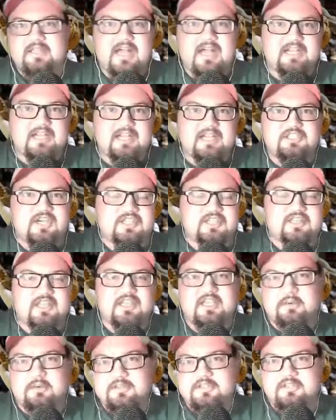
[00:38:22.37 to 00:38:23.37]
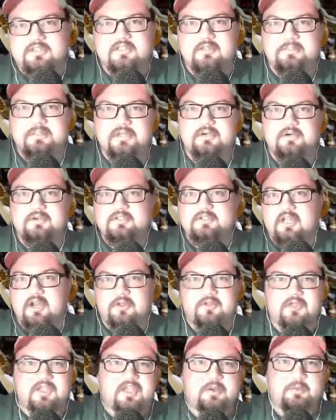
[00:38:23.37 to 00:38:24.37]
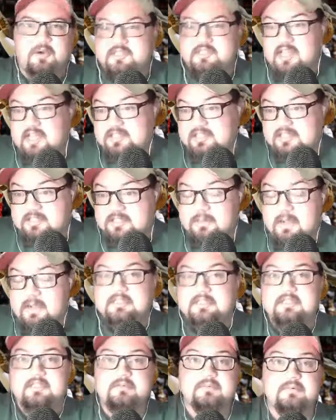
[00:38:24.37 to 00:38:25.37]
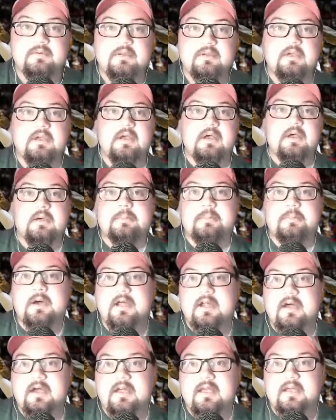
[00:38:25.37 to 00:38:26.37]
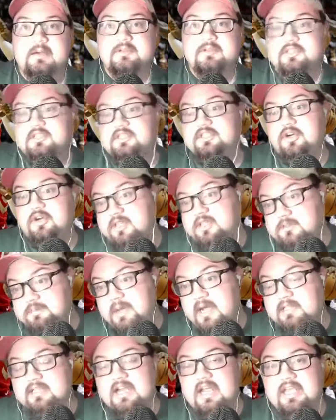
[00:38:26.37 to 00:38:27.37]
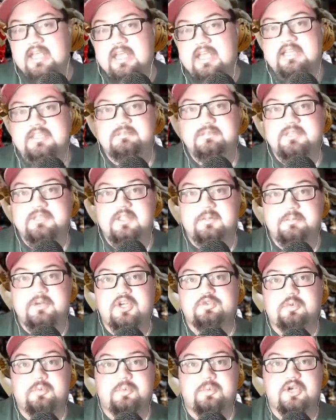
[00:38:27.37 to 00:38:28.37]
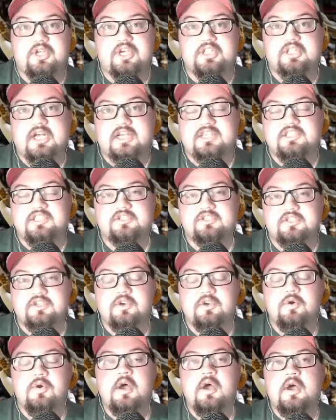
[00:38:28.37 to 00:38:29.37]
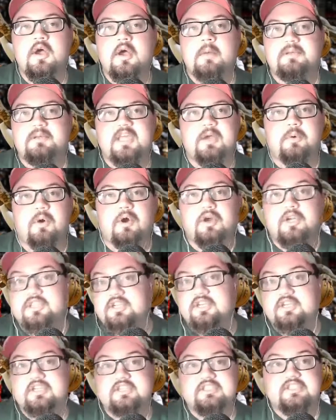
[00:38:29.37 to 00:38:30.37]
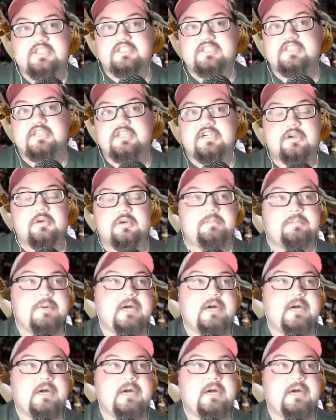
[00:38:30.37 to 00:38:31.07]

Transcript: Last year, I think it was to the Bills. I don't think it was as expected, but it was still expected, I guess. But the Bills were pretty good last year too, but they weren't as good as this year.